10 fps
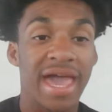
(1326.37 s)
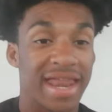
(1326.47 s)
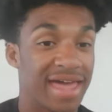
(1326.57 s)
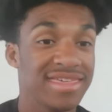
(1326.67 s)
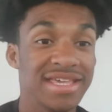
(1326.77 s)

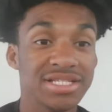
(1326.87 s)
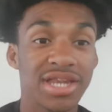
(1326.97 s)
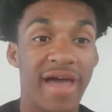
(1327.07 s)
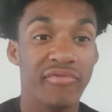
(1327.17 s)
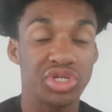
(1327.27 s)
and I think he's going
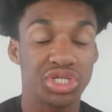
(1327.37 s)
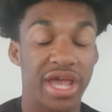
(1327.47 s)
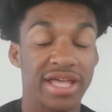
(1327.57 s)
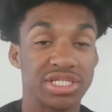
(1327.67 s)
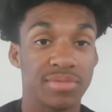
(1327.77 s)
to have a
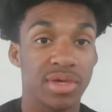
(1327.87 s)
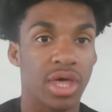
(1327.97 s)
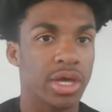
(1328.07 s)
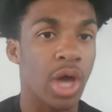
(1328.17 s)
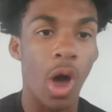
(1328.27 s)
chance to be
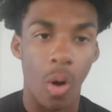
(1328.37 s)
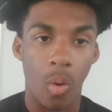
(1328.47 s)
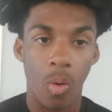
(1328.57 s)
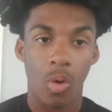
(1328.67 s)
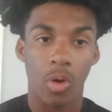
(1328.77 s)
like, oh,